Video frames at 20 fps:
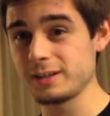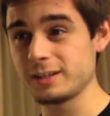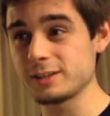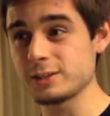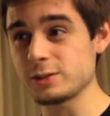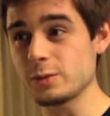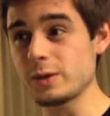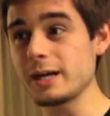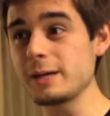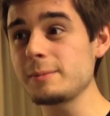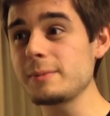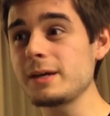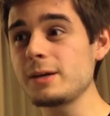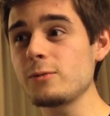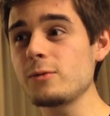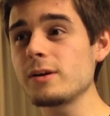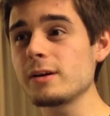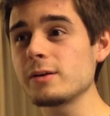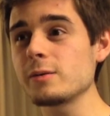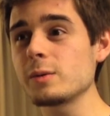so I may
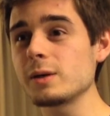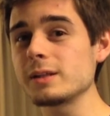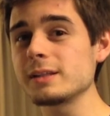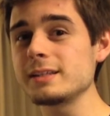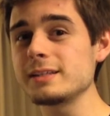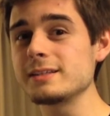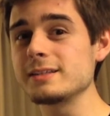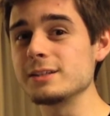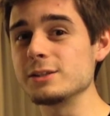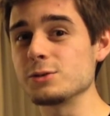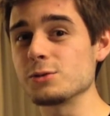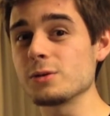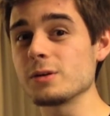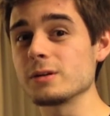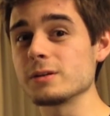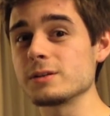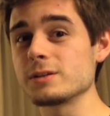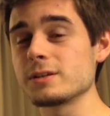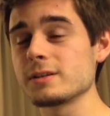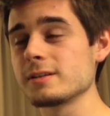very well eat these
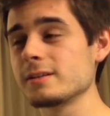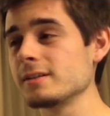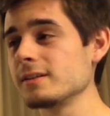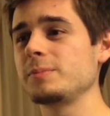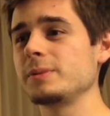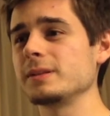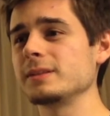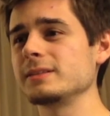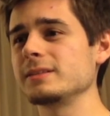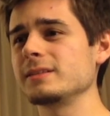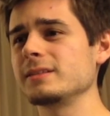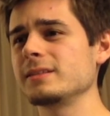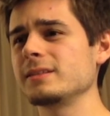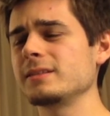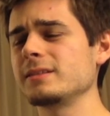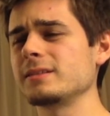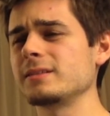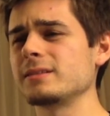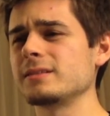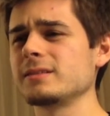words. But
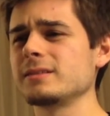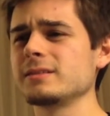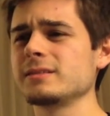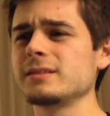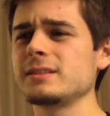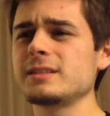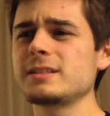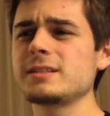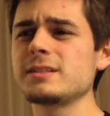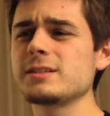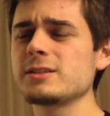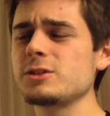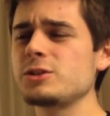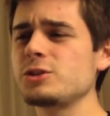oh, this is a